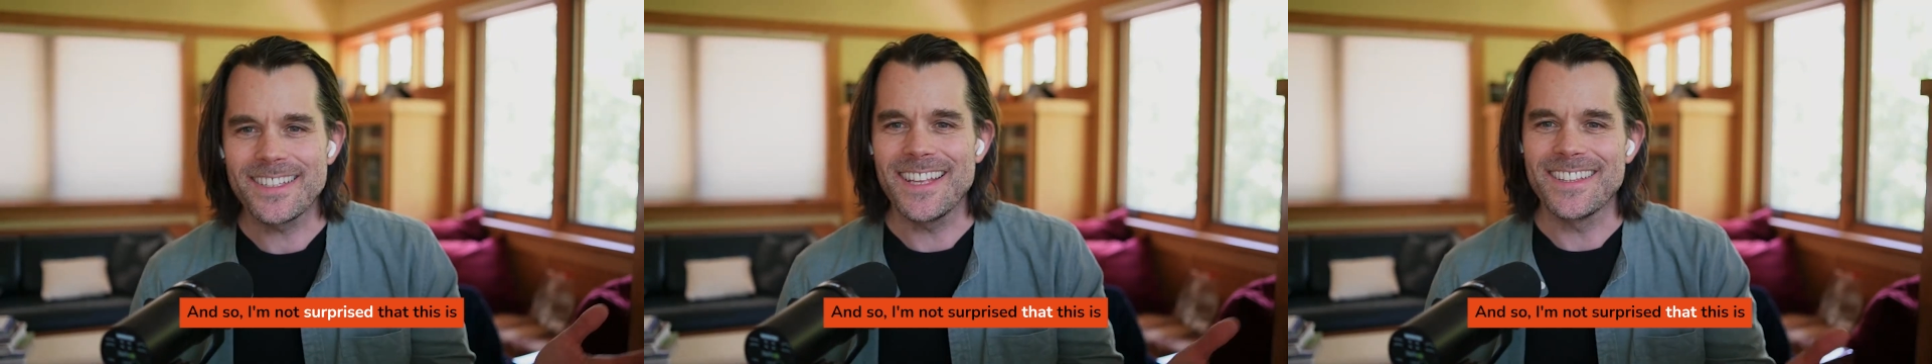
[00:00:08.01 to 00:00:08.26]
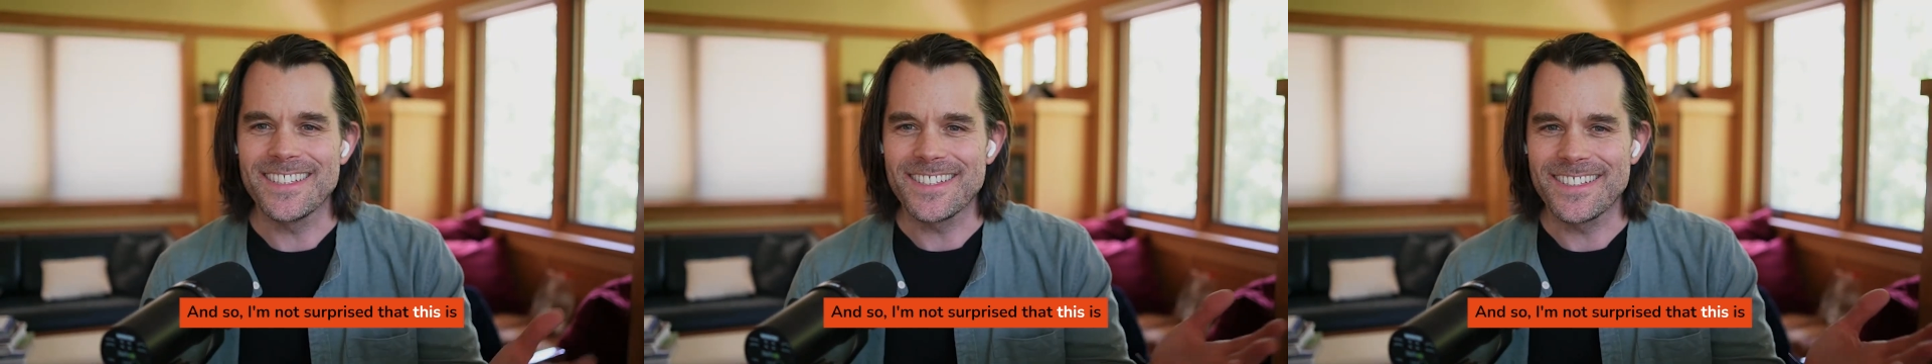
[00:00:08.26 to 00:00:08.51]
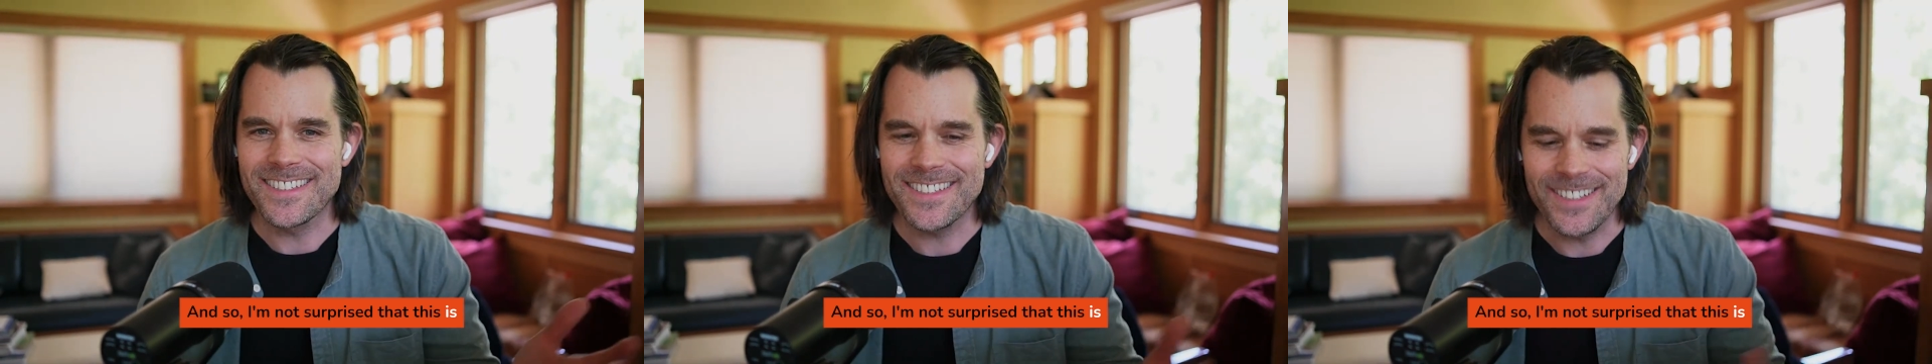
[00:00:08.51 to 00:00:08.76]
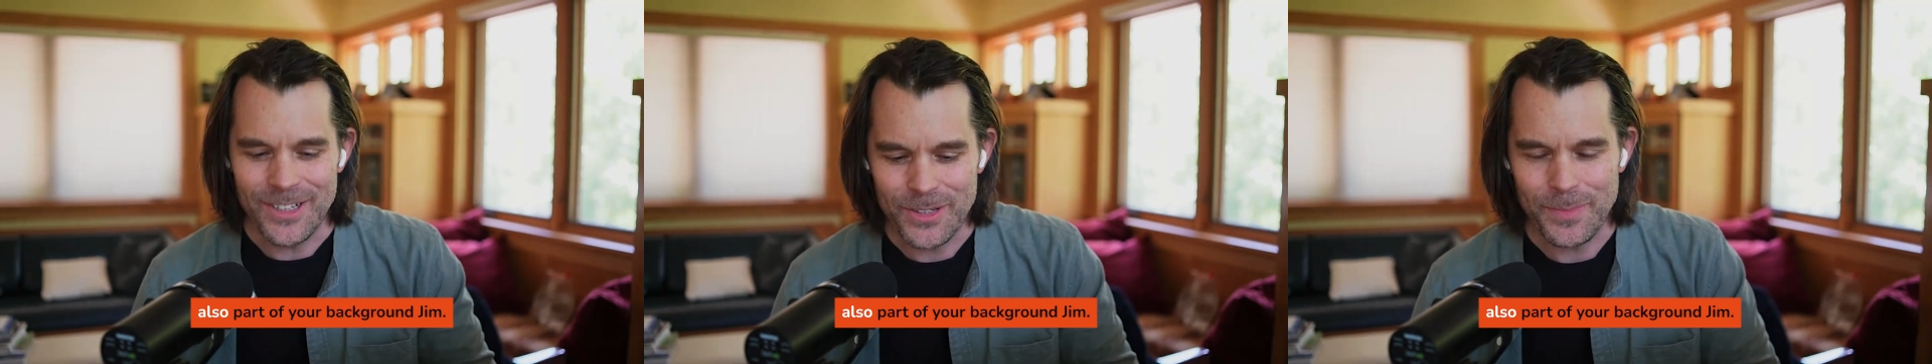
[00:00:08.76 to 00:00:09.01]
that this is
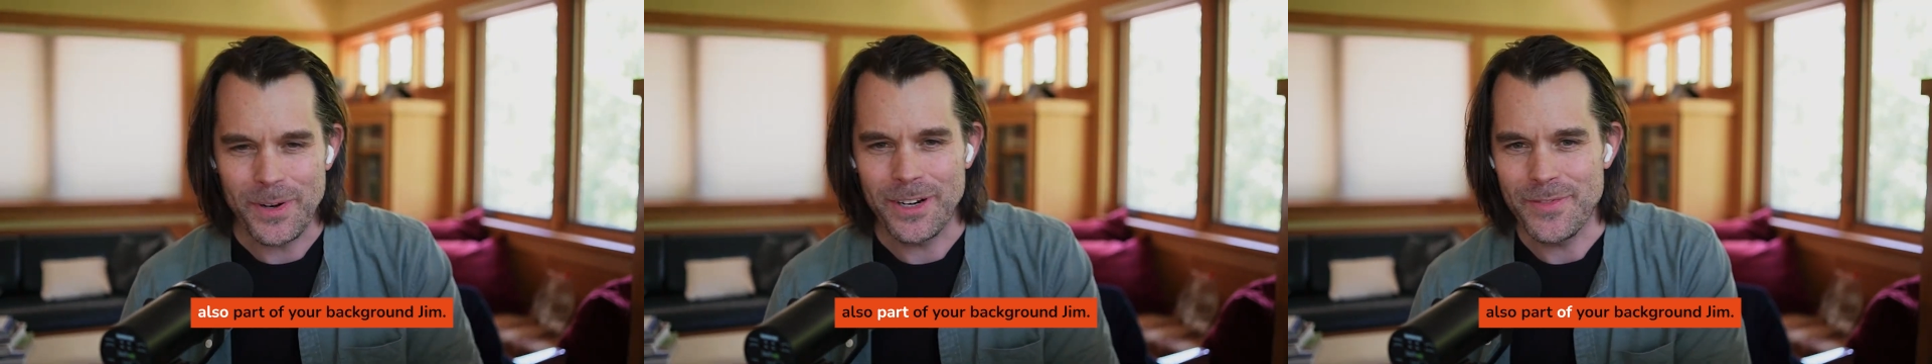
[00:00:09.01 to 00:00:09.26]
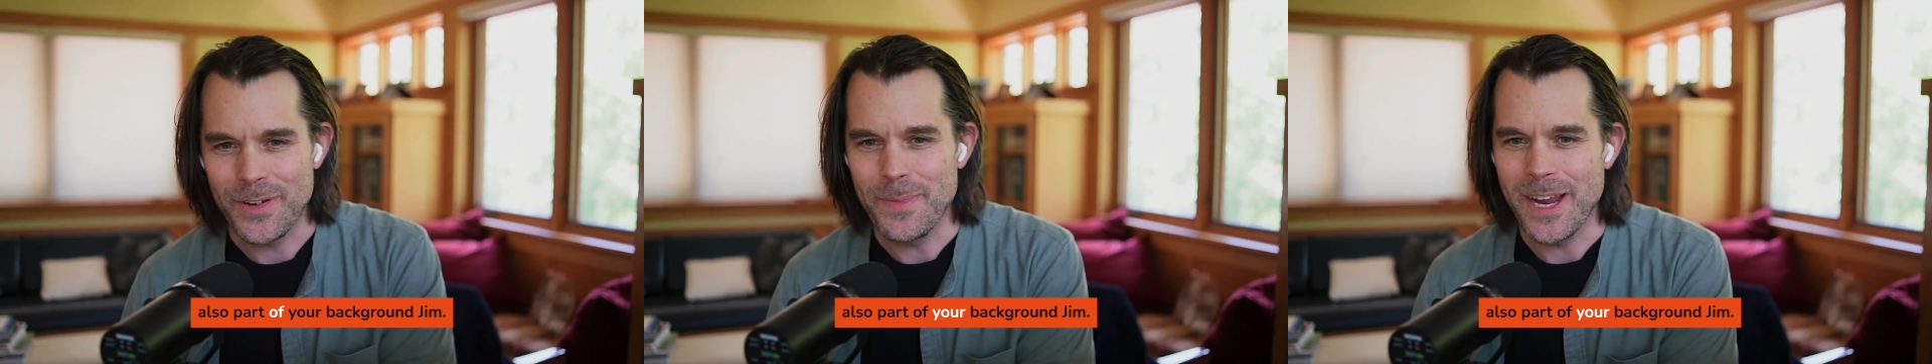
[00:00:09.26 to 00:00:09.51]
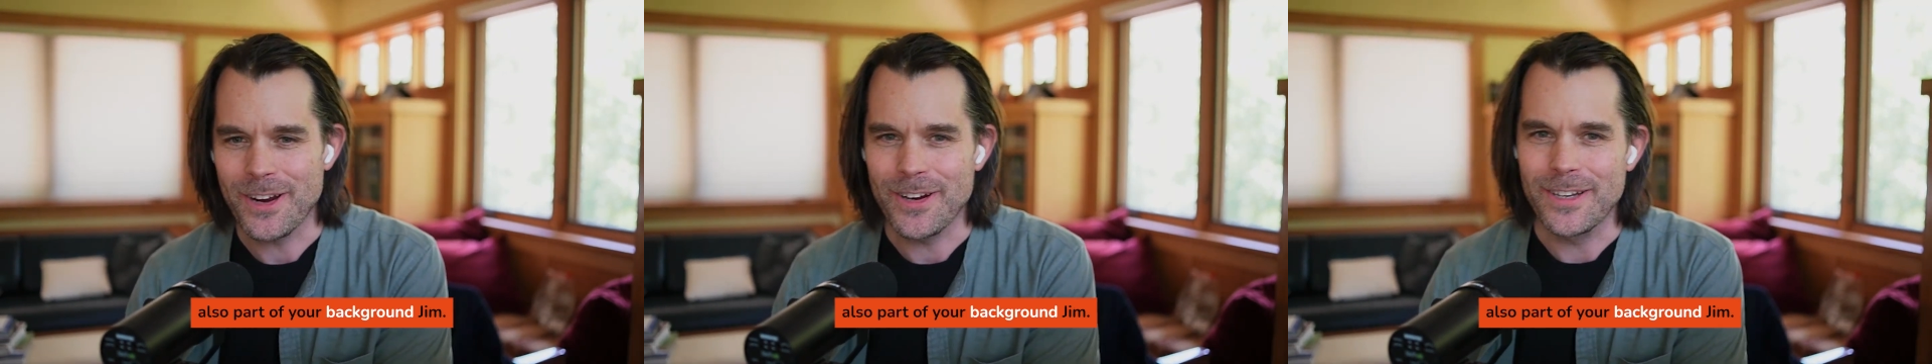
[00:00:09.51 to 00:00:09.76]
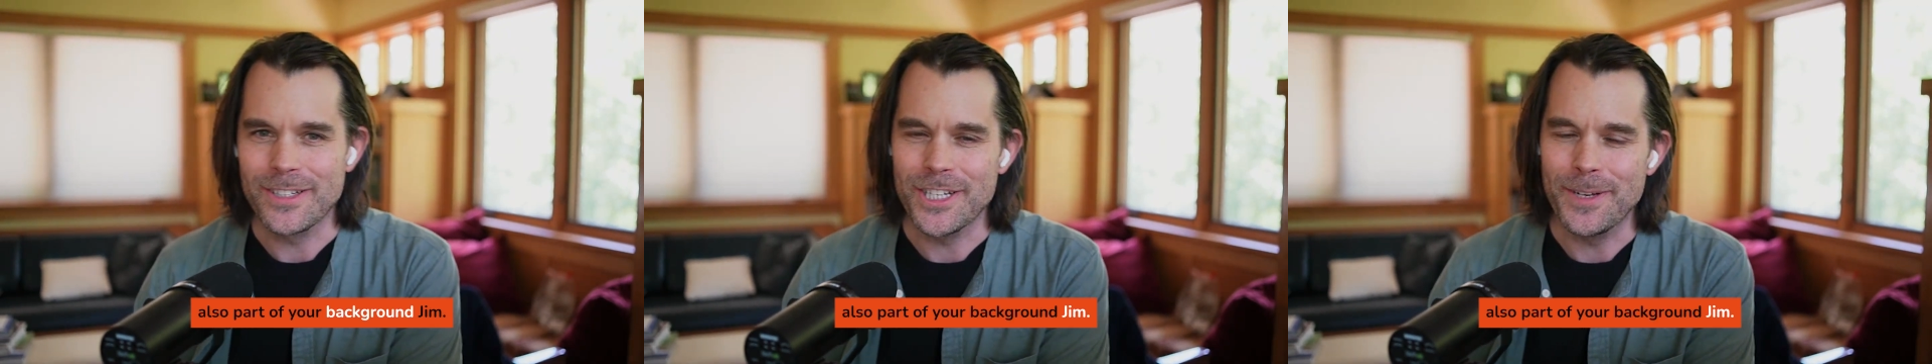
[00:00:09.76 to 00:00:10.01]
also part of your
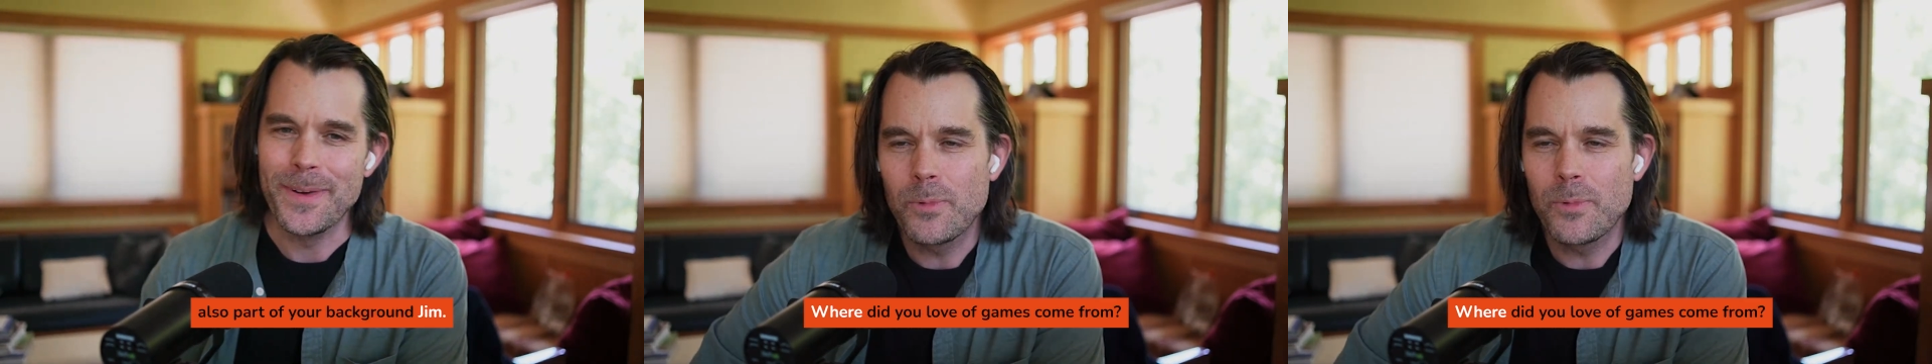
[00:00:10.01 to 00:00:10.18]
background, Jim.